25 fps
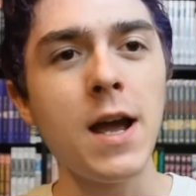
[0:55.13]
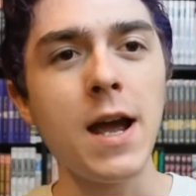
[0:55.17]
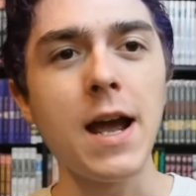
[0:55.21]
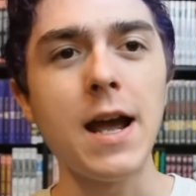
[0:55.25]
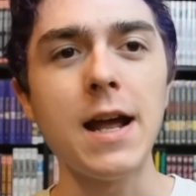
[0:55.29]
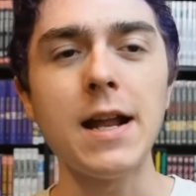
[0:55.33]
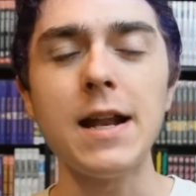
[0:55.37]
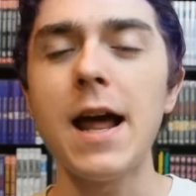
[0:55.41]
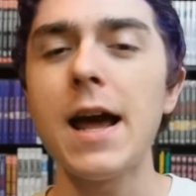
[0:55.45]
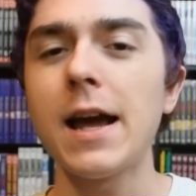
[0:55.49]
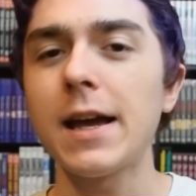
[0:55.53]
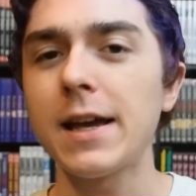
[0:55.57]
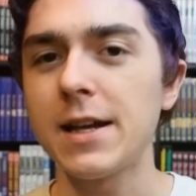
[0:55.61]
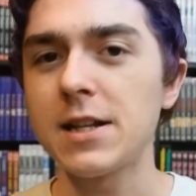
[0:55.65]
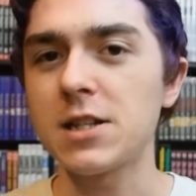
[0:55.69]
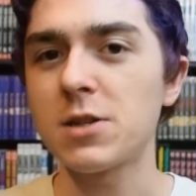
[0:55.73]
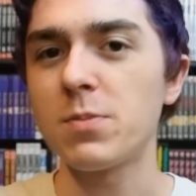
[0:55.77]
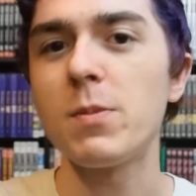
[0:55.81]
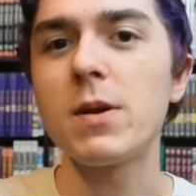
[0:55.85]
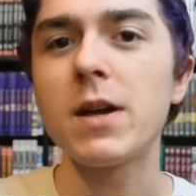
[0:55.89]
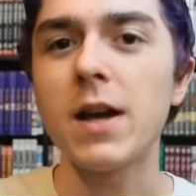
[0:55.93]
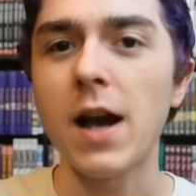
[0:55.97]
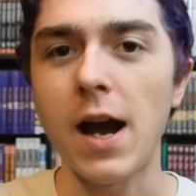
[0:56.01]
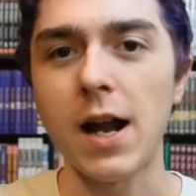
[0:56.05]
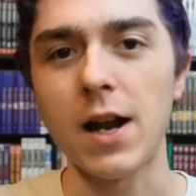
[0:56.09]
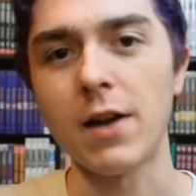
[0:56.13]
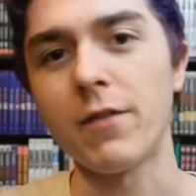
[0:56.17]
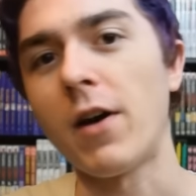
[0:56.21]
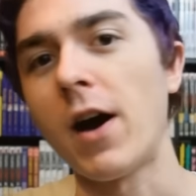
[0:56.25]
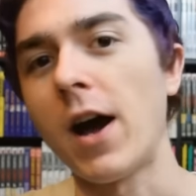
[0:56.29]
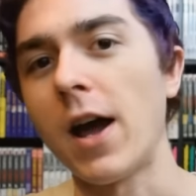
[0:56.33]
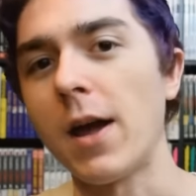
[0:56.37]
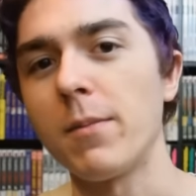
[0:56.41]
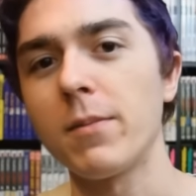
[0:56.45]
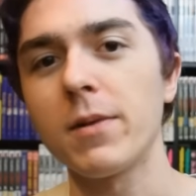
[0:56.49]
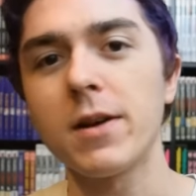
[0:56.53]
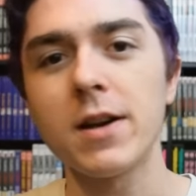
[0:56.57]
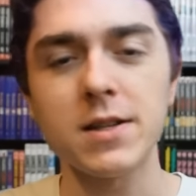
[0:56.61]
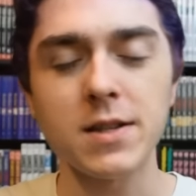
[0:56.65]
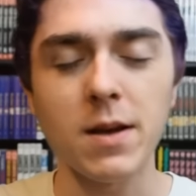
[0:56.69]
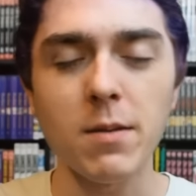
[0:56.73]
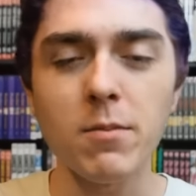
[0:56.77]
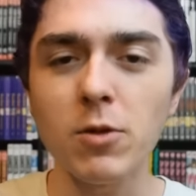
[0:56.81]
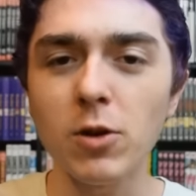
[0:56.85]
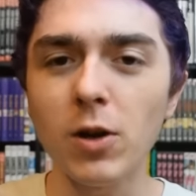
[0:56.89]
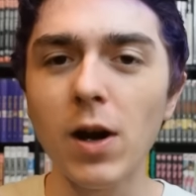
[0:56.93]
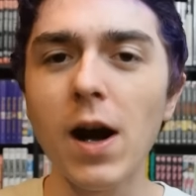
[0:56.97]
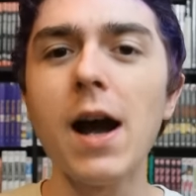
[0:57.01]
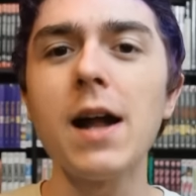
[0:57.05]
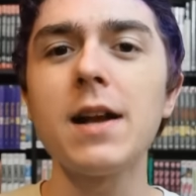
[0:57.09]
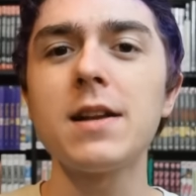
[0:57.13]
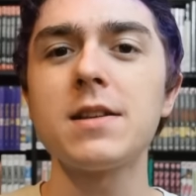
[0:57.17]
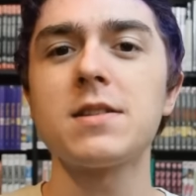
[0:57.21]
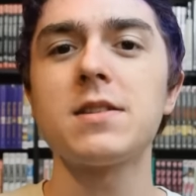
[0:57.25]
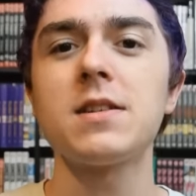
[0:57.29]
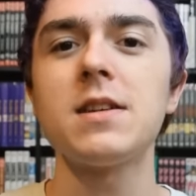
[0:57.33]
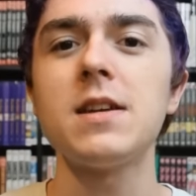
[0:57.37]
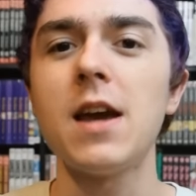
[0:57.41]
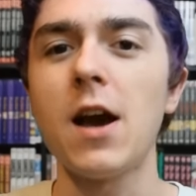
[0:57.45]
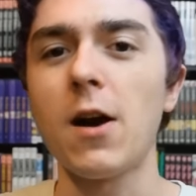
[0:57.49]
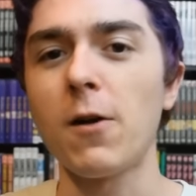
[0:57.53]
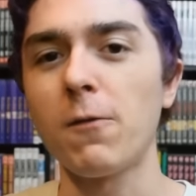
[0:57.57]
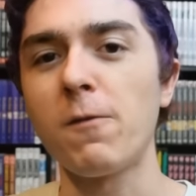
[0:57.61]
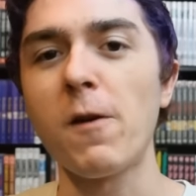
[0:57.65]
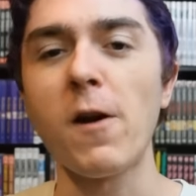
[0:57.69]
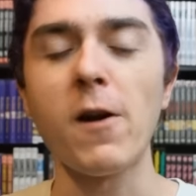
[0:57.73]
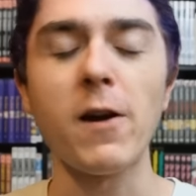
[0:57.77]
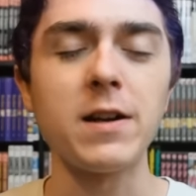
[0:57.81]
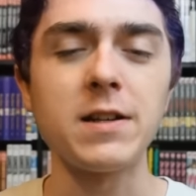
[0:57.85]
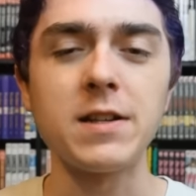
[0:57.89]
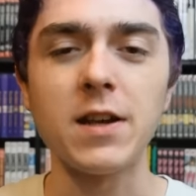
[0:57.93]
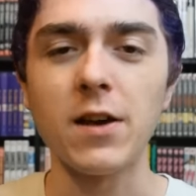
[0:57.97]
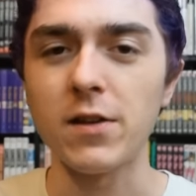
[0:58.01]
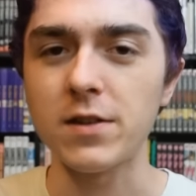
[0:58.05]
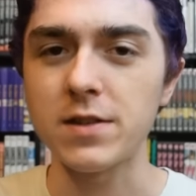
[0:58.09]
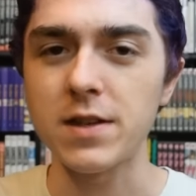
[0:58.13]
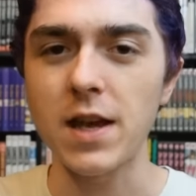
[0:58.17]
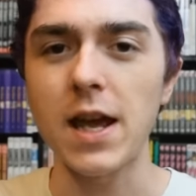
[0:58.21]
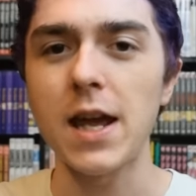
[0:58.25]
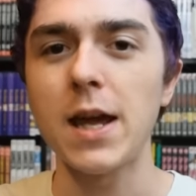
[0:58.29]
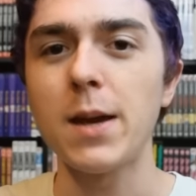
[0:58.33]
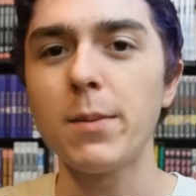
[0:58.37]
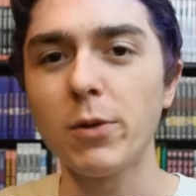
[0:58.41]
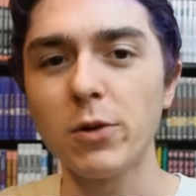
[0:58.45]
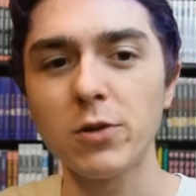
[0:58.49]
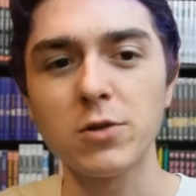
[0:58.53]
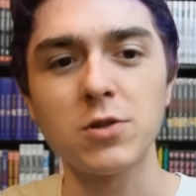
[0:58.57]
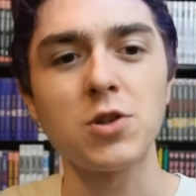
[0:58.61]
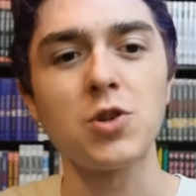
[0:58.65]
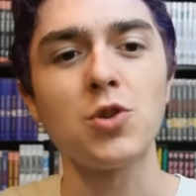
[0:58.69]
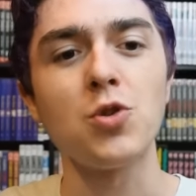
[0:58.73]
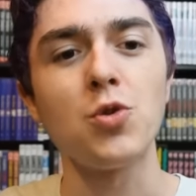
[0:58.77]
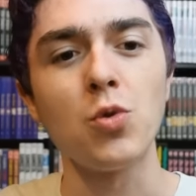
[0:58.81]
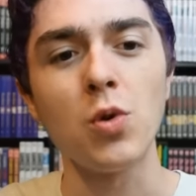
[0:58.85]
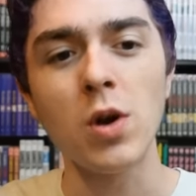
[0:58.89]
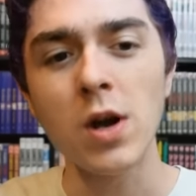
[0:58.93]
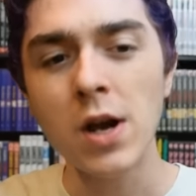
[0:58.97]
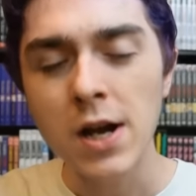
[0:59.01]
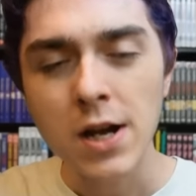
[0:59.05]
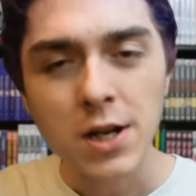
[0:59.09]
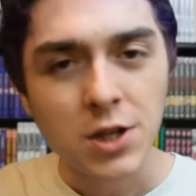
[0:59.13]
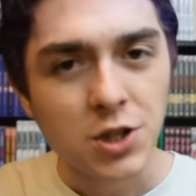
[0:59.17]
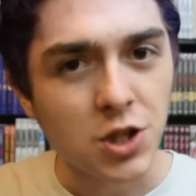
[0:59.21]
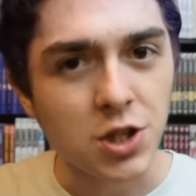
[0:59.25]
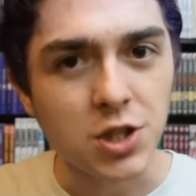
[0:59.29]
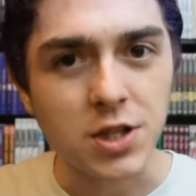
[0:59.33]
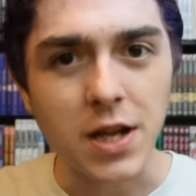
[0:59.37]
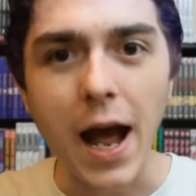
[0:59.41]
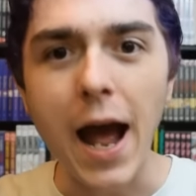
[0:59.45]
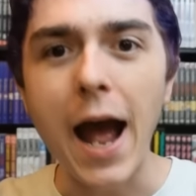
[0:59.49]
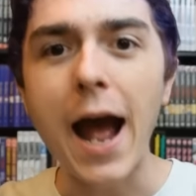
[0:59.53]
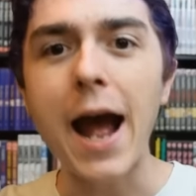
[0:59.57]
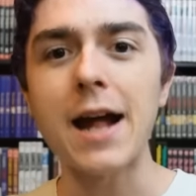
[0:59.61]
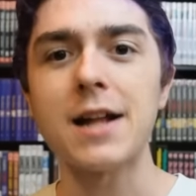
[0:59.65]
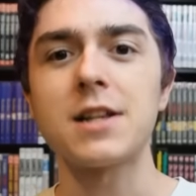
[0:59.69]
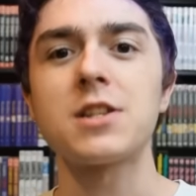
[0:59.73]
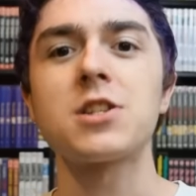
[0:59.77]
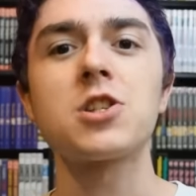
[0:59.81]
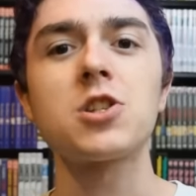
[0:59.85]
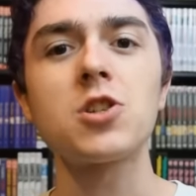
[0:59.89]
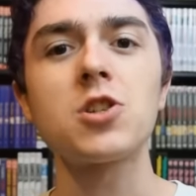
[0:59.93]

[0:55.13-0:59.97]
and that gets me kind of hyped because I'm glad to see how Fairy Tail is able to just add